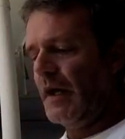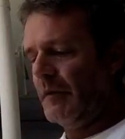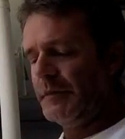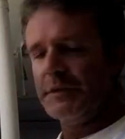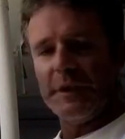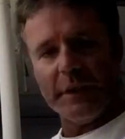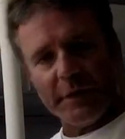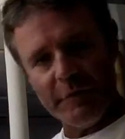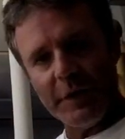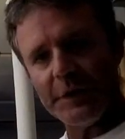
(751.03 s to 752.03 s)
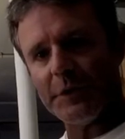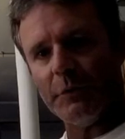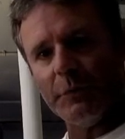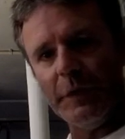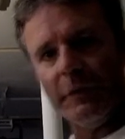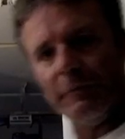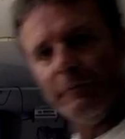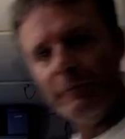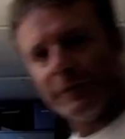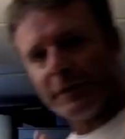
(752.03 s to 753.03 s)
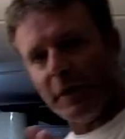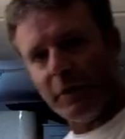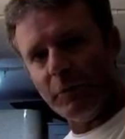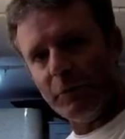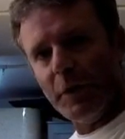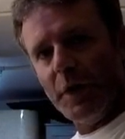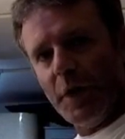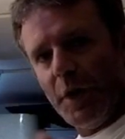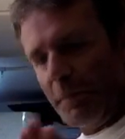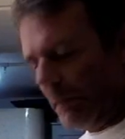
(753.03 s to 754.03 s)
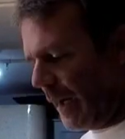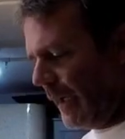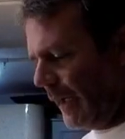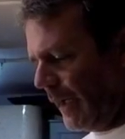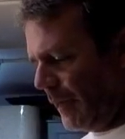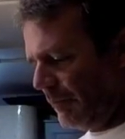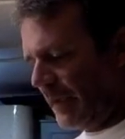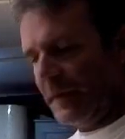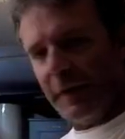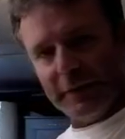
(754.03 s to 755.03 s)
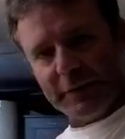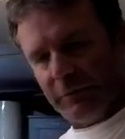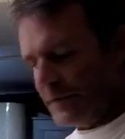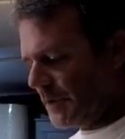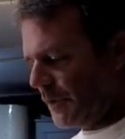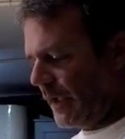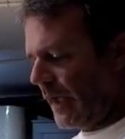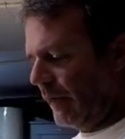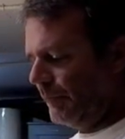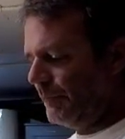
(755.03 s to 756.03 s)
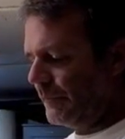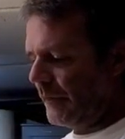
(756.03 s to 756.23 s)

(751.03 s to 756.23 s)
I'm using a conventional reel so my, uh, my line's going straight out.